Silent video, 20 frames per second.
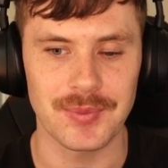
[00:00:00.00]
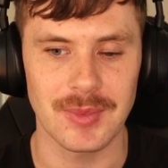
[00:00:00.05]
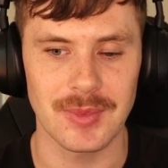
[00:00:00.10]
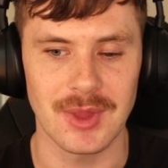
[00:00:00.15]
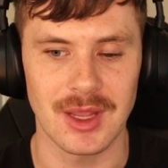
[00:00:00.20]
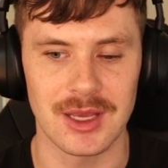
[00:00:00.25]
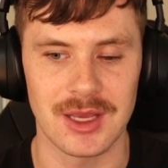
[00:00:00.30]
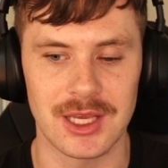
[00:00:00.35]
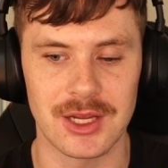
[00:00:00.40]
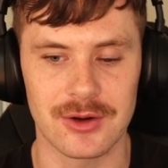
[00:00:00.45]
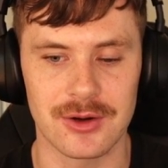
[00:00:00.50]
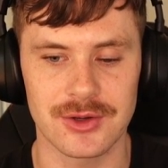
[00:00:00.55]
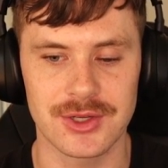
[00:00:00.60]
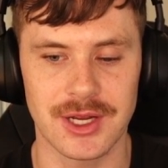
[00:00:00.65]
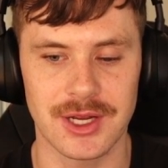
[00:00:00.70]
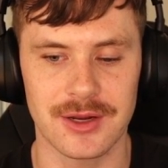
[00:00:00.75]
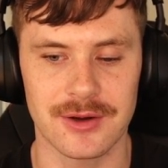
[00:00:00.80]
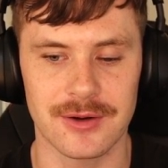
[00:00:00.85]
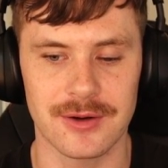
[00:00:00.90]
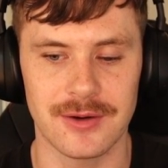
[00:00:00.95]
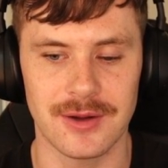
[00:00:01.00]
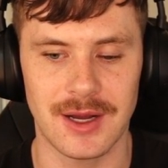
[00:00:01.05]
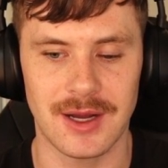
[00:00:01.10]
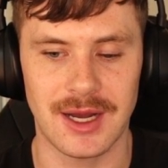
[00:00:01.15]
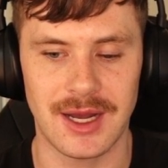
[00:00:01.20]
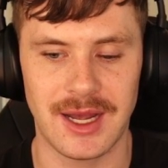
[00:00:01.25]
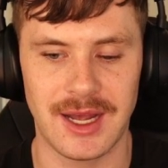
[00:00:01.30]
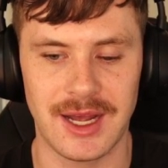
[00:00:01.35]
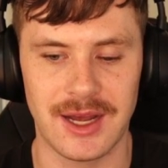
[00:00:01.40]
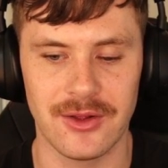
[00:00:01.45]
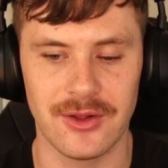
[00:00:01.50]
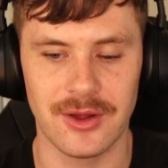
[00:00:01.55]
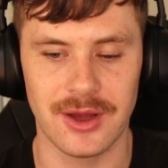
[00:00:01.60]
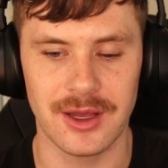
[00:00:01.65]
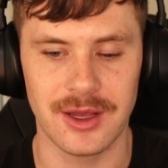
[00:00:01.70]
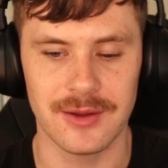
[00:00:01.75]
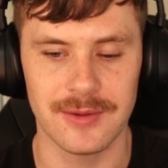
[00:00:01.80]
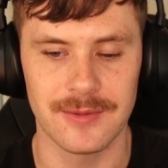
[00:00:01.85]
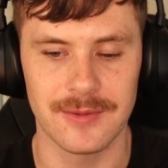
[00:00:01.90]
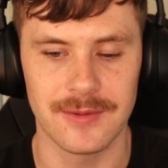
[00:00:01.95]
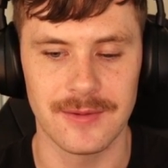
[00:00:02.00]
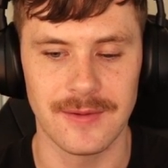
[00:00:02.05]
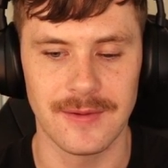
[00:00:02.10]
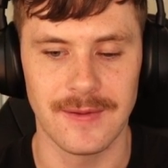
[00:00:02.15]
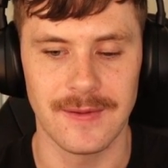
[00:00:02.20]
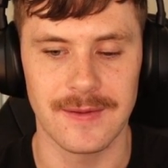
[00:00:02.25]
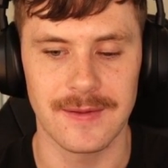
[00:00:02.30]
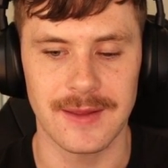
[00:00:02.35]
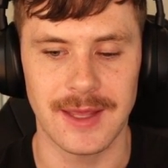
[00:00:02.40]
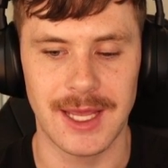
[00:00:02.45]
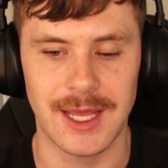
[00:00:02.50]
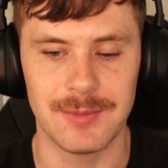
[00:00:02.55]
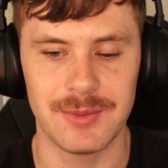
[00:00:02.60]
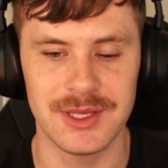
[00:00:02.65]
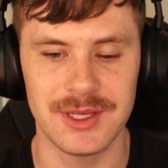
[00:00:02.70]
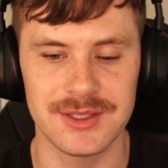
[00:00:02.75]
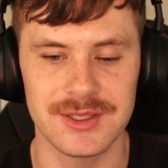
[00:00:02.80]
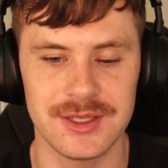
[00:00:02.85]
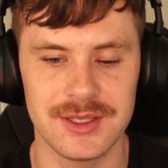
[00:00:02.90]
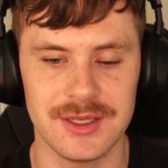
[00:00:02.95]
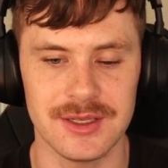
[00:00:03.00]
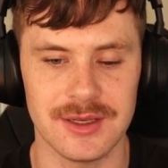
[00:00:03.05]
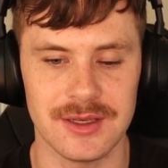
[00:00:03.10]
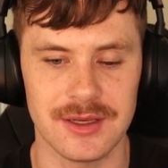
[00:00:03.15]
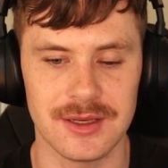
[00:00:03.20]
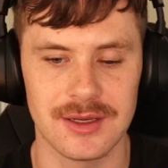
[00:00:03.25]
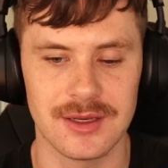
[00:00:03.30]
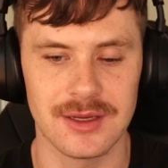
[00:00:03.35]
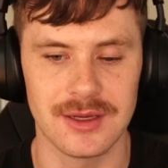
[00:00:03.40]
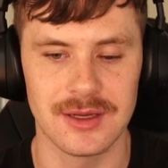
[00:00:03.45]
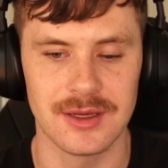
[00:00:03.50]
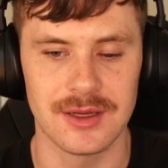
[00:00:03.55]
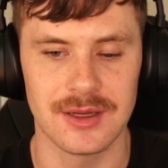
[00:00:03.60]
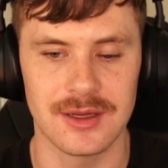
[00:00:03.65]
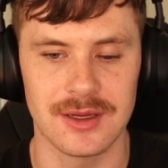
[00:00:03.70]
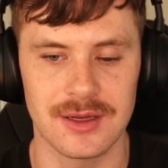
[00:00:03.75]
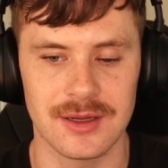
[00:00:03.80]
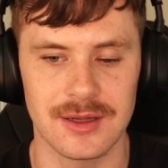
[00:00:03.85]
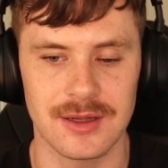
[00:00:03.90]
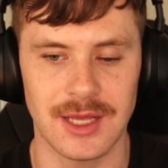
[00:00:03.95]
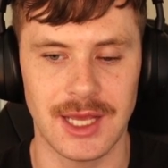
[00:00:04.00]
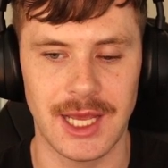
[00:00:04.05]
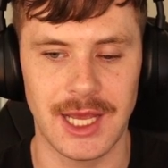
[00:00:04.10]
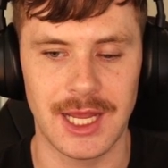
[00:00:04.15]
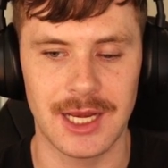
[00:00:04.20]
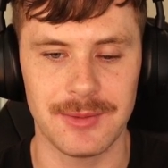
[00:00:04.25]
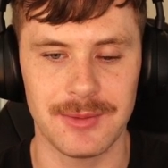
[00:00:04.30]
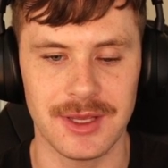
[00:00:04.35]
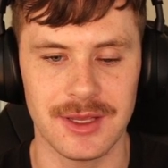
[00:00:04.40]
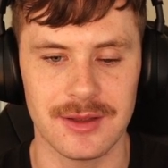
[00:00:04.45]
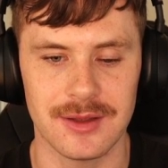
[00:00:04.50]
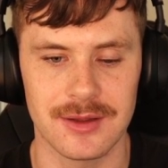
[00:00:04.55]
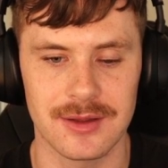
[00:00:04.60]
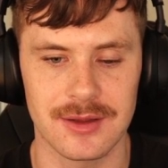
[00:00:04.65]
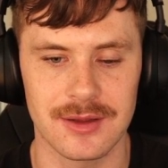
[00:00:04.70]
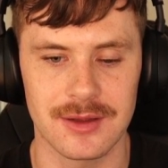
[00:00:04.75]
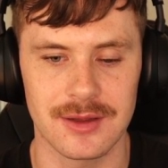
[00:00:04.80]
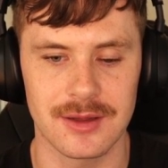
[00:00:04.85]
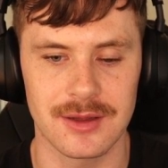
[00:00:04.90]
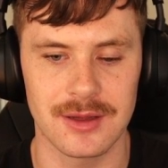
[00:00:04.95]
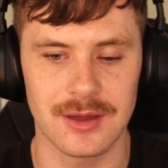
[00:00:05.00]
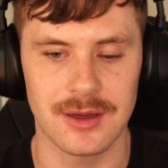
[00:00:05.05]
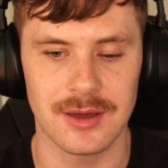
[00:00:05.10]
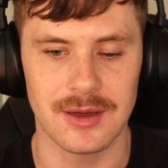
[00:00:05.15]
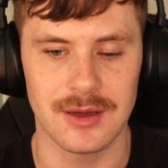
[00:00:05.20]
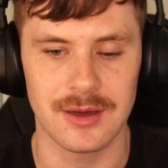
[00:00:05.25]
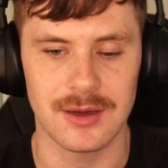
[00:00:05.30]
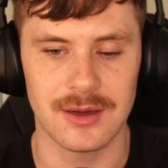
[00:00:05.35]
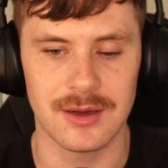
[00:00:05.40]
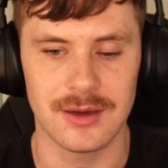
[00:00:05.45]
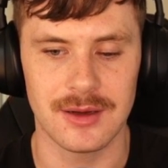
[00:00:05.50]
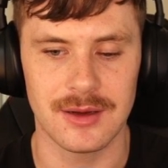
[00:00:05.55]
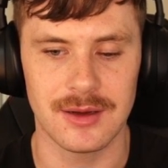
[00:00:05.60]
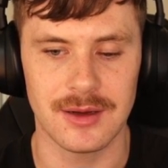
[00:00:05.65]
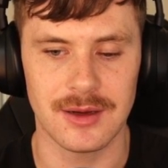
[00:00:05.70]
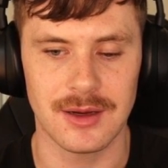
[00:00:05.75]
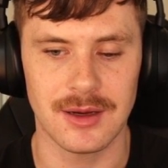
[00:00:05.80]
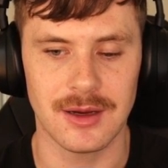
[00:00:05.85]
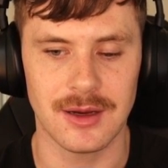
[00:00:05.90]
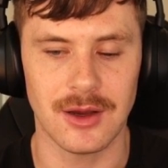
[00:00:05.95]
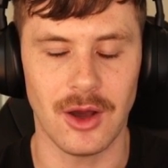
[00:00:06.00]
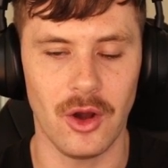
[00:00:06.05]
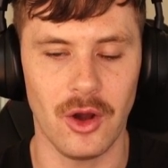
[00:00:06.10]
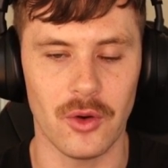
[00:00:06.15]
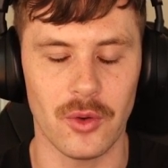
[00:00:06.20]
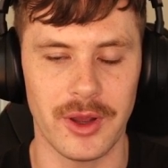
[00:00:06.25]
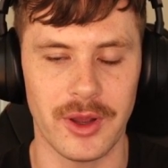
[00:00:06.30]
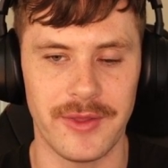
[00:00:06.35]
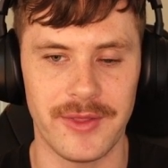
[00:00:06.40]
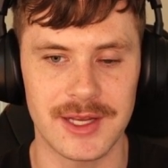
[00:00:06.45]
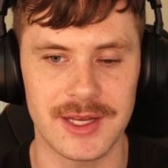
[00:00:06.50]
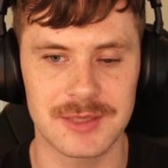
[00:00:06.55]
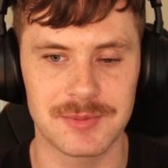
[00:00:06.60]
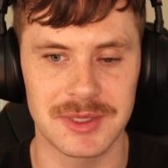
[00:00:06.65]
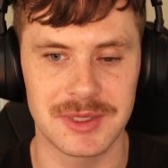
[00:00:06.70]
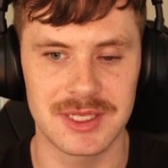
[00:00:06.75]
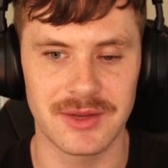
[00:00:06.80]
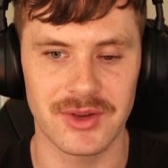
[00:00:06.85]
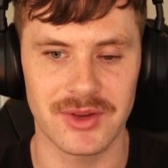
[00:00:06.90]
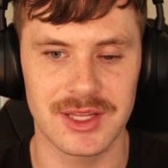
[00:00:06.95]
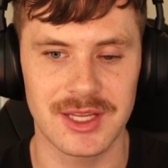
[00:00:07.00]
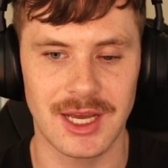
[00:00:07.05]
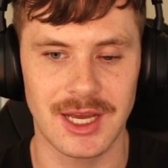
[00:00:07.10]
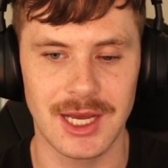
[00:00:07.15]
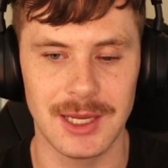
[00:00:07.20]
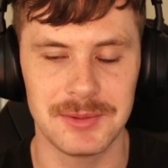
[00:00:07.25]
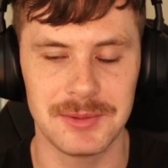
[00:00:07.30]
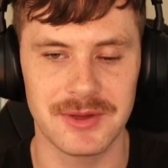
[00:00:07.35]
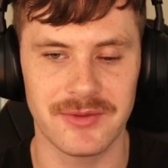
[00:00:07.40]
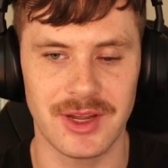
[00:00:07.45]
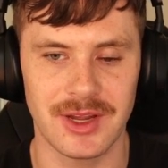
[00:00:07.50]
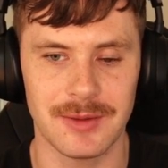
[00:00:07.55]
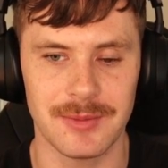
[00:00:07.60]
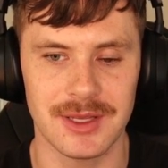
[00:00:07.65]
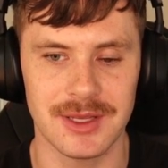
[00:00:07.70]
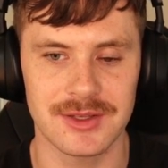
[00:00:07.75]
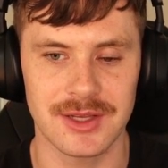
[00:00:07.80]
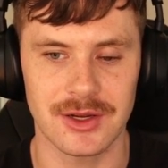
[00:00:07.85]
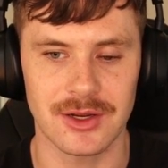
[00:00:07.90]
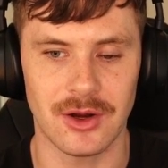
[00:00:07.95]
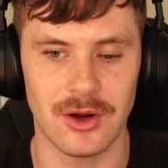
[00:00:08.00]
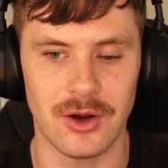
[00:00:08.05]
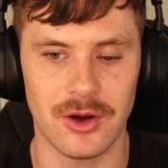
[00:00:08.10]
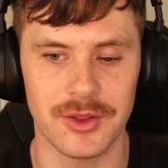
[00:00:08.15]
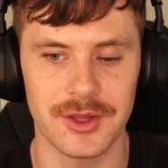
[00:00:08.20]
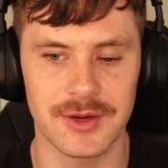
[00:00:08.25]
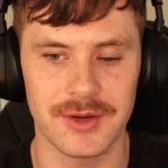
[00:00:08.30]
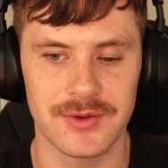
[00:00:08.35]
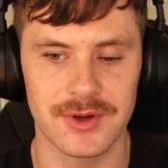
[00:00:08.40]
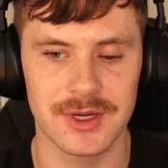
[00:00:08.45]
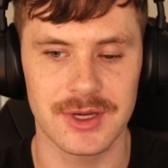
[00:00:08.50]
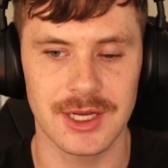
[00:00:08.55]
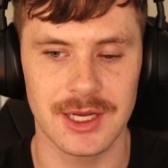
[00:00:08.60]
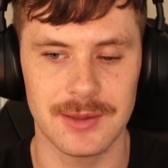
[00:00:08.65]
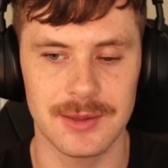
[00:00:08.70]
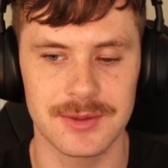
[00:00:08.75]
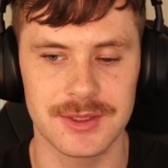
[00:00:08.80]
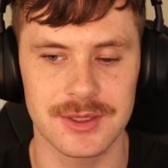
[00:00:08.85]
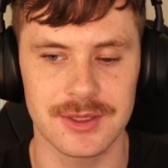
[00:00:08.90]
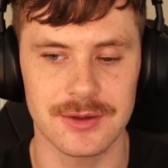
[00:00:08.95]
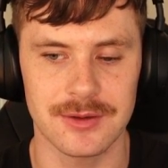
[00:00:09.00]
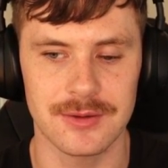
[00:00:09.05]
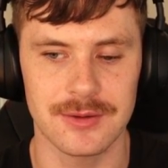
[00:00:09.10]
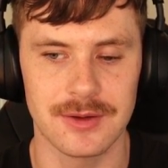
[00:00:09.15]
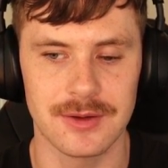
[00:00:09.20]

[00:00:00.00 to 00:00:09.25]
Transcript: hero shader, ally, NPC, enemy. And then specific types of enemies, like all the different types. So